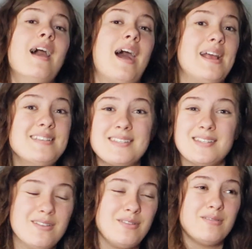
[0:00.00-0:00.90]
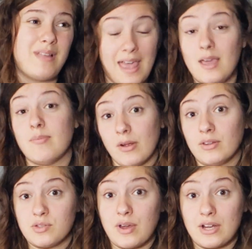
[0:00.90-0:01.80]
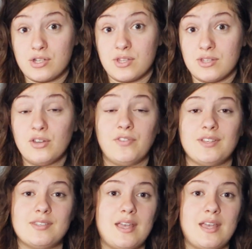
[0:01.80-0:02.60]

I still, A, barely scratched the surface,